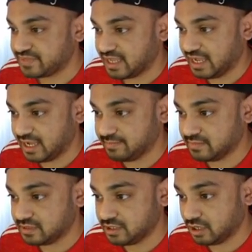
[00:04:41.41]

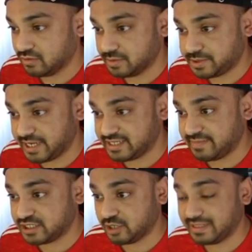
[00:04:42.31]
Um, you know, Fred
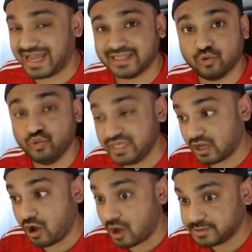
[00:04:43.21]
and McTominay had a week
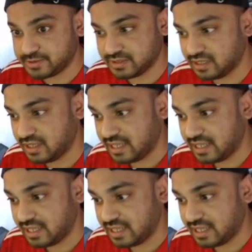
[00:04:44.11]
off.